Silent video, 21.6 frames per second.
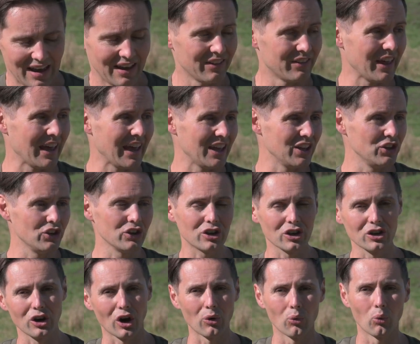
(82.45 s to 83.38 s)
that you
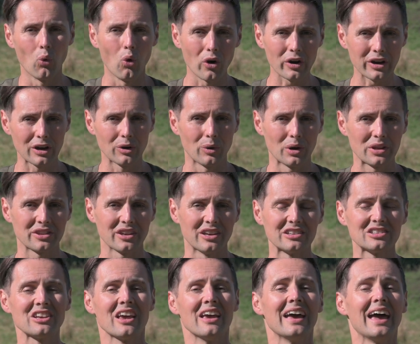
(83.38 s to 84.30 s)
could go walking with
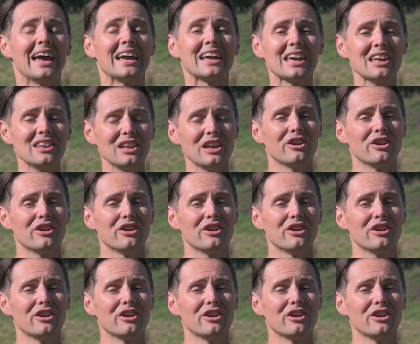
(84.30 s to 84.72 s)
this and get